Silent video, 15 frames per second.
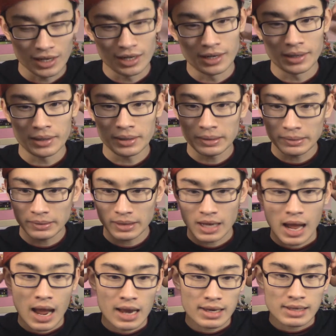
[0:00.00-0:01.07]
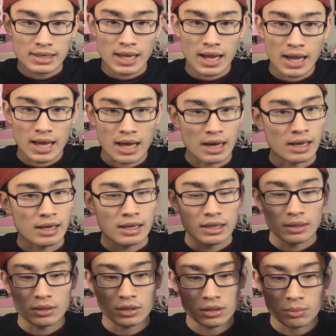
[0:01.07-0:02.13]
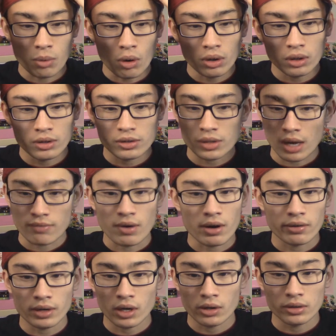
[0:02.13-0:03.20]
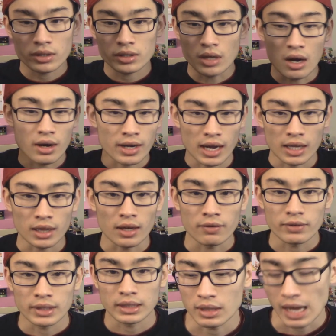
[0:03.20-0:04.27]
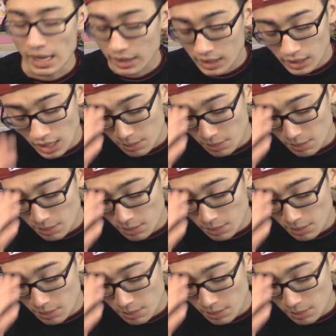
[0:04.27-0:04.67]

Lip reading: And yeah, spoilers, I've already heard the song, I love it. I think